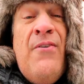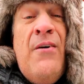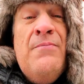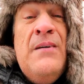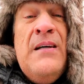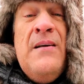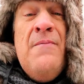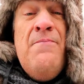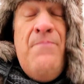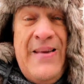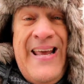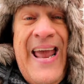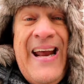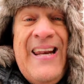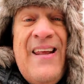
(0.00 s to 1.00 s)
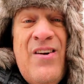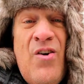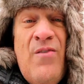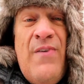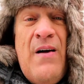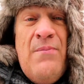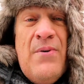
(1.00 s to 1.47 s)
of them began it in
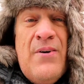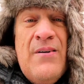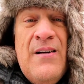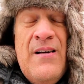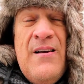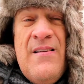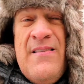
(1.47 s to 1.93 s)
November.